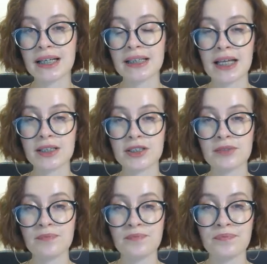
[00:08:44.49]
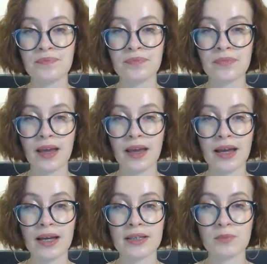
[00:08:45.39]
calendar
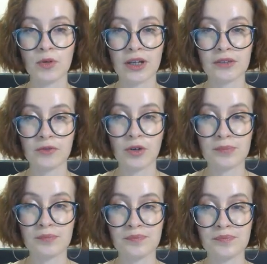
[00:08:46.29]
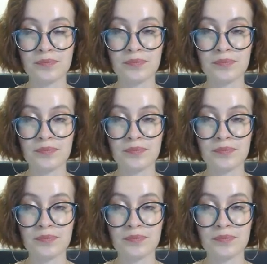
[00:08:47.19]
and booking form.